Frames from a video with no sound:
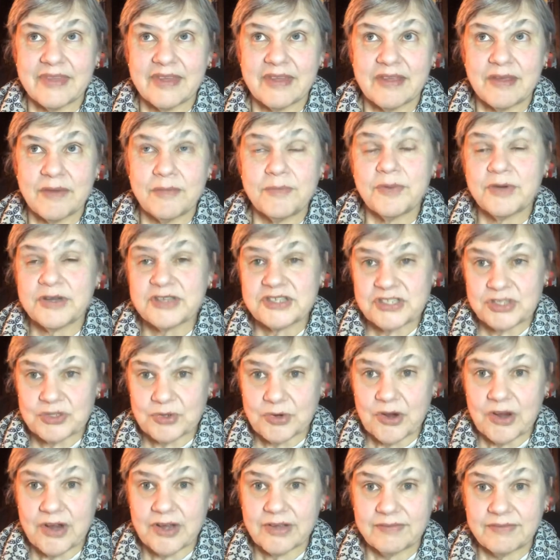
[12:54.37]

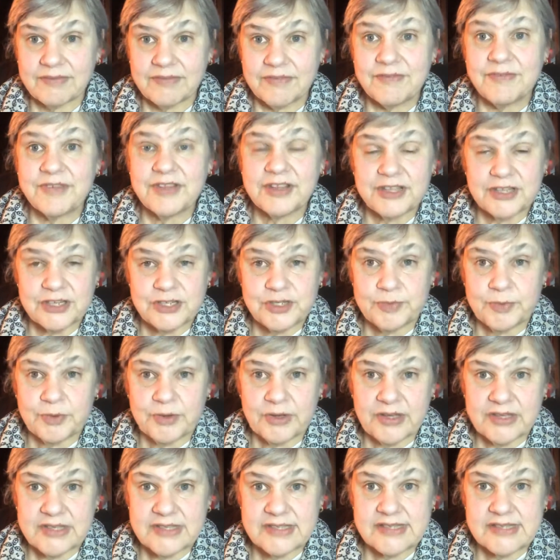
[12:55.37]
bookstore, Village
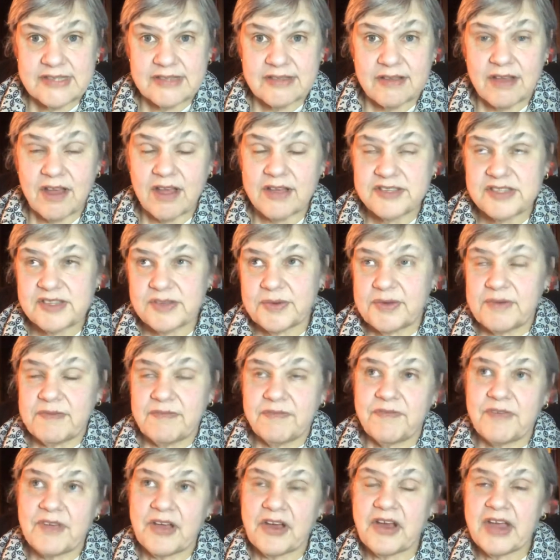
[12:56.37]
Books, also in
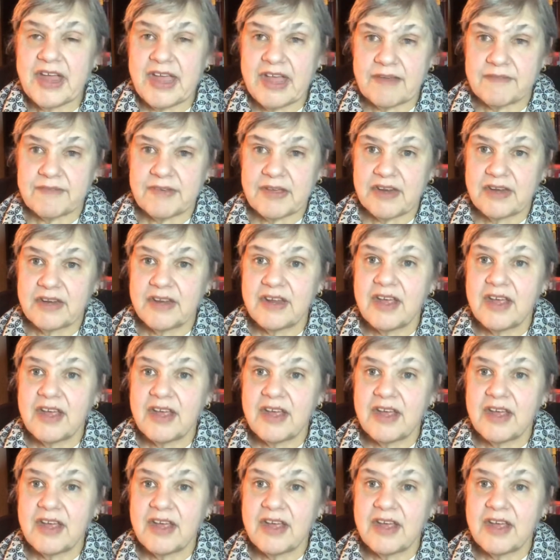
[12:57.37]
Fairhaven,